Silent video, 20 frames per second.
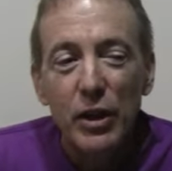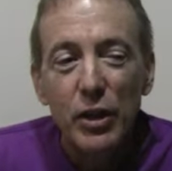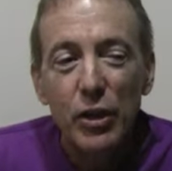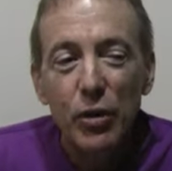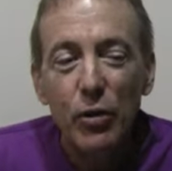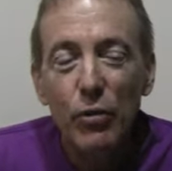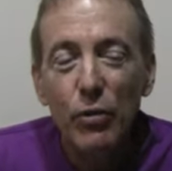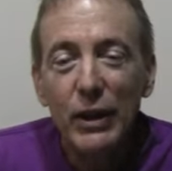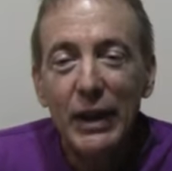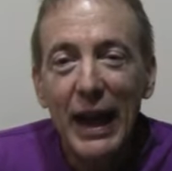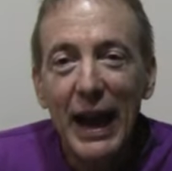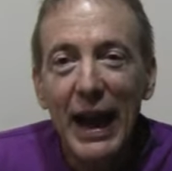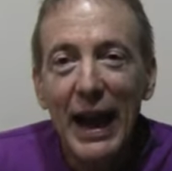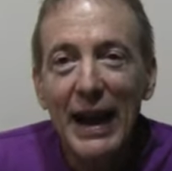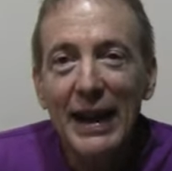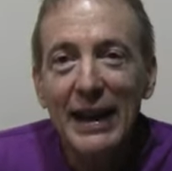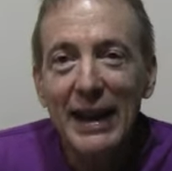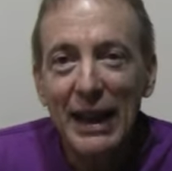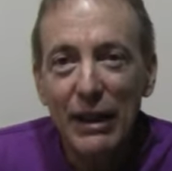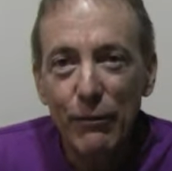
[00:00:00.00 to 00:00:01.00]
you
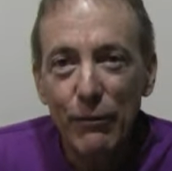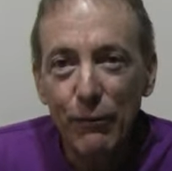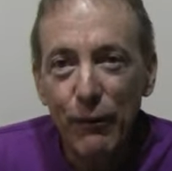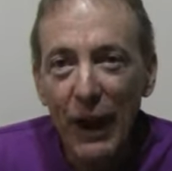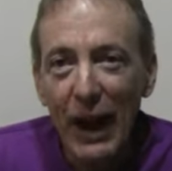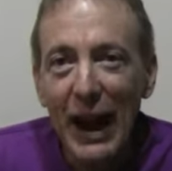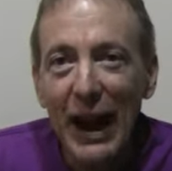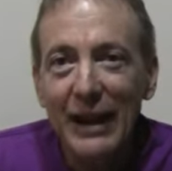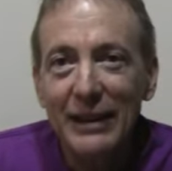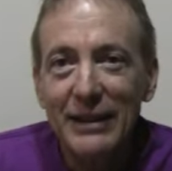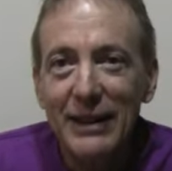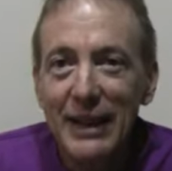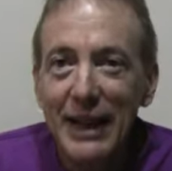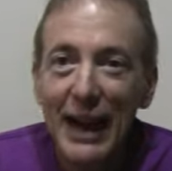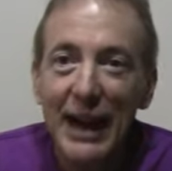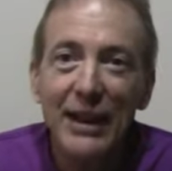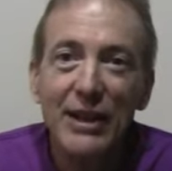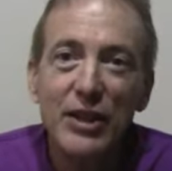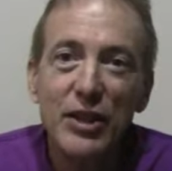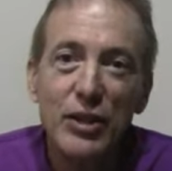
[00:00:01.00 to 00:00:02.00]
can in fact
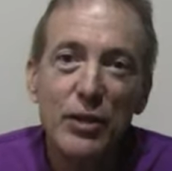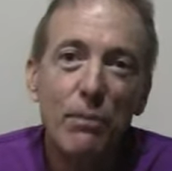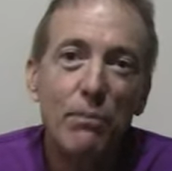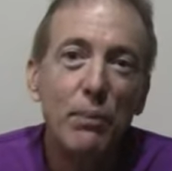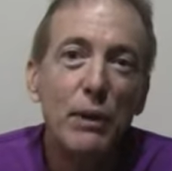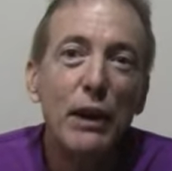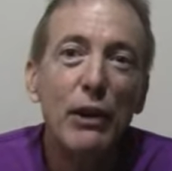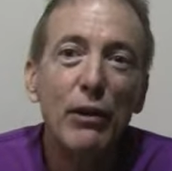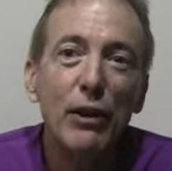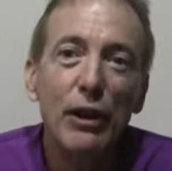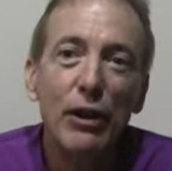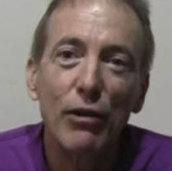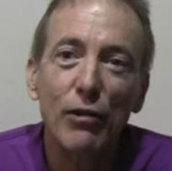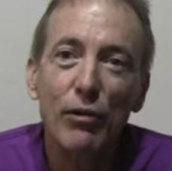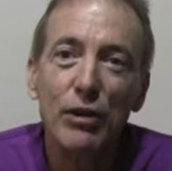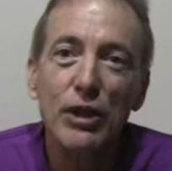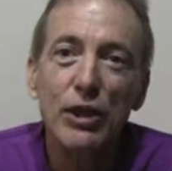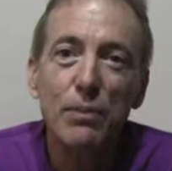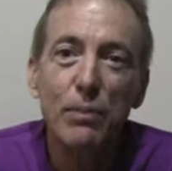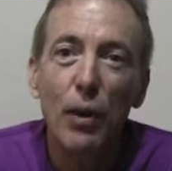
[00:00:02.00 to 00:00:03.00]
get a superior
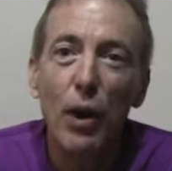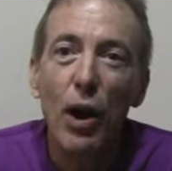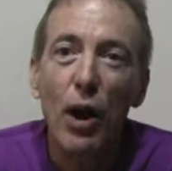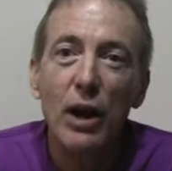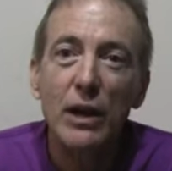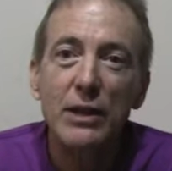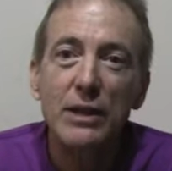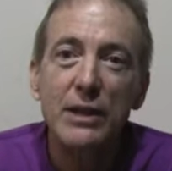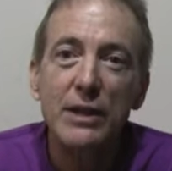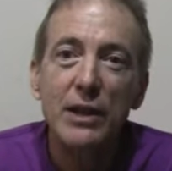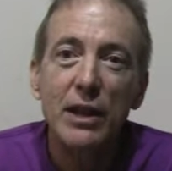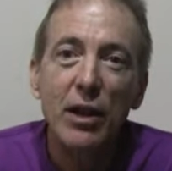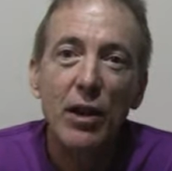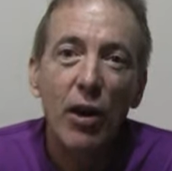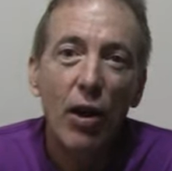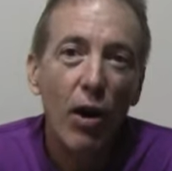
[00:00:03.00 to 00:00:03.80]
response